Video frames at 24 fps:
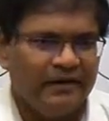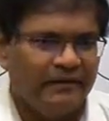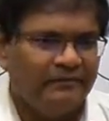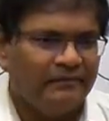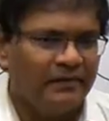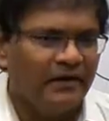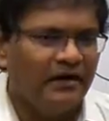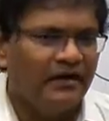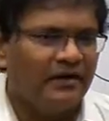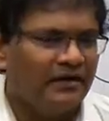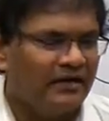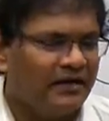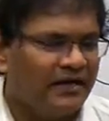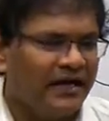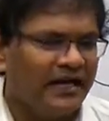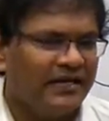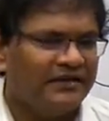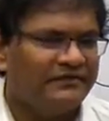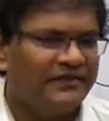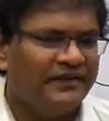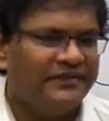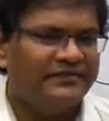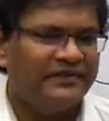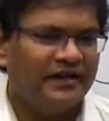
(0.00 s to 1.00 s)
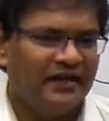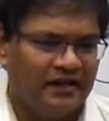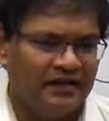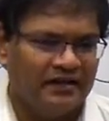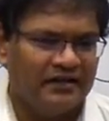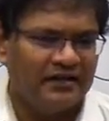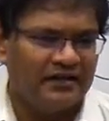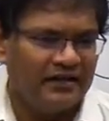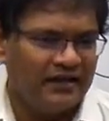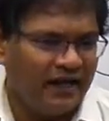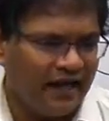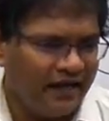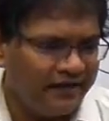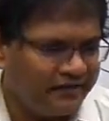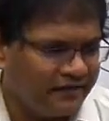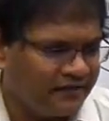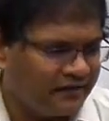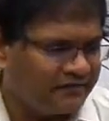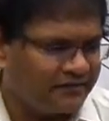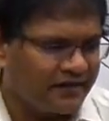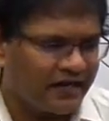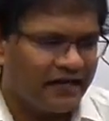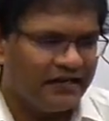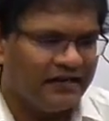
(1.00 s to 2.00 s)
People, as we say,
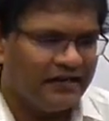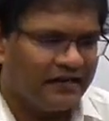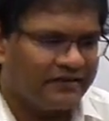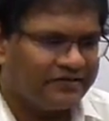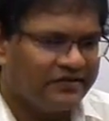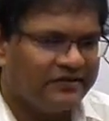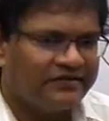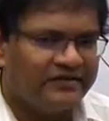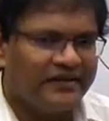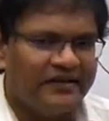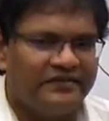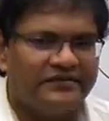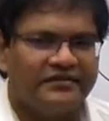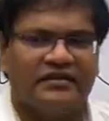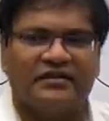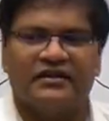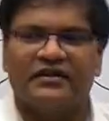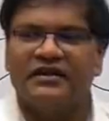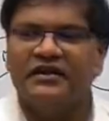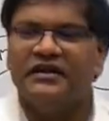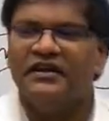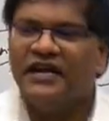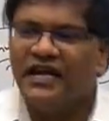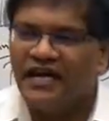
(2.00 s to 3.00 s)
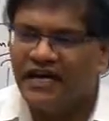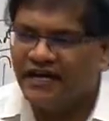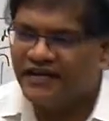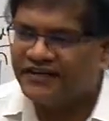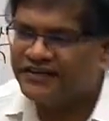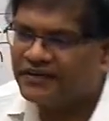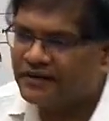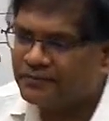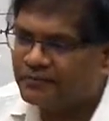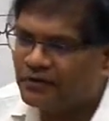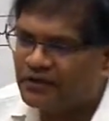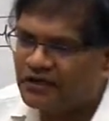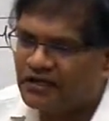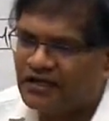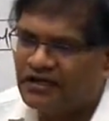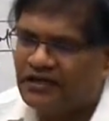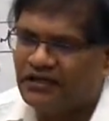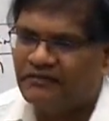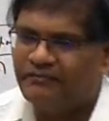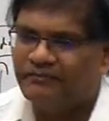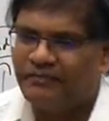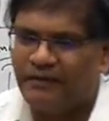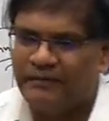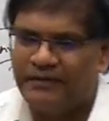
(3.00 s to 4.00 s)
as second RC says in its report
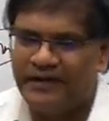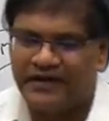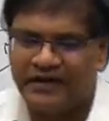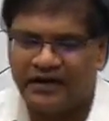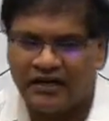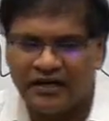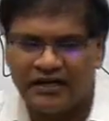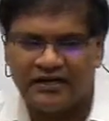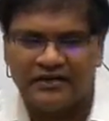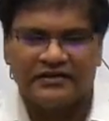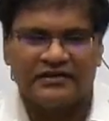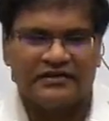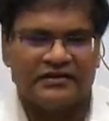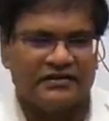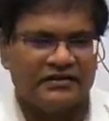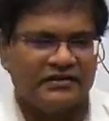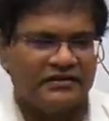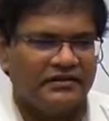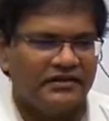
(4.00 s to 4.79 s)
on public order,